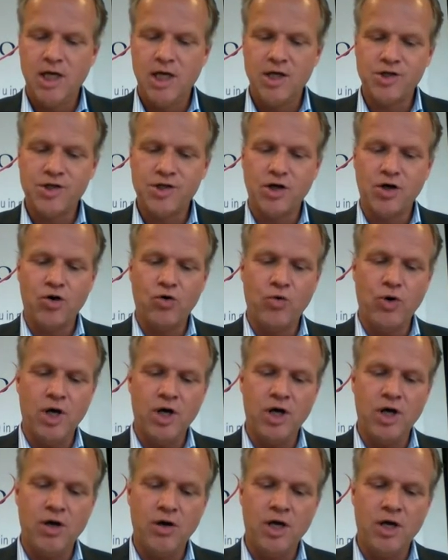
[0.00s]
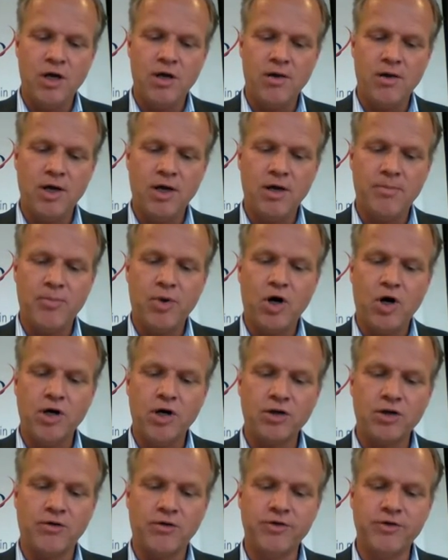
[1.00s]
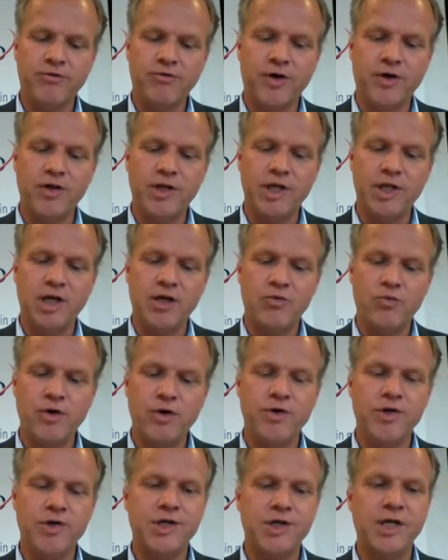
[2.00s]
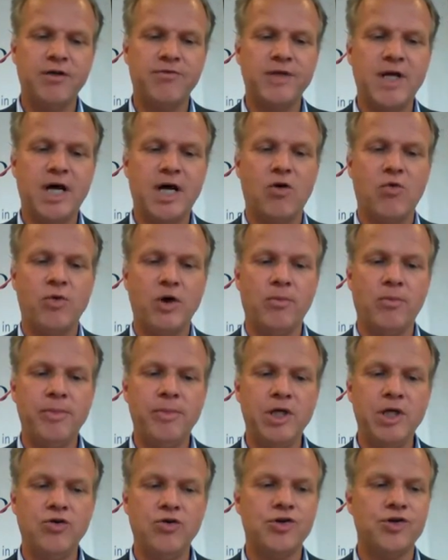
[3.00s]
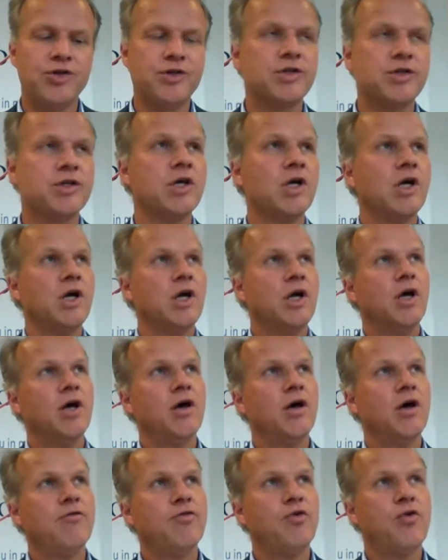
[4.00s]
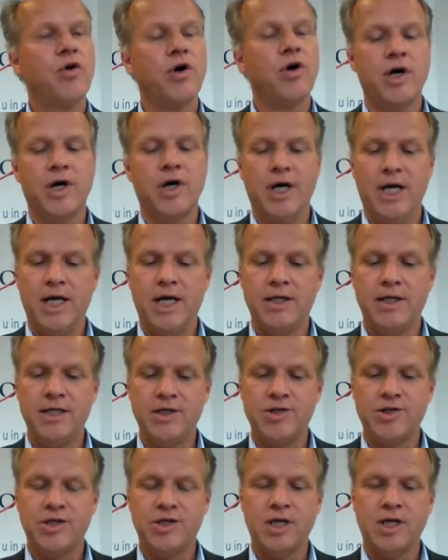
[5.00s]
So a part of the funding we receive now will be used for this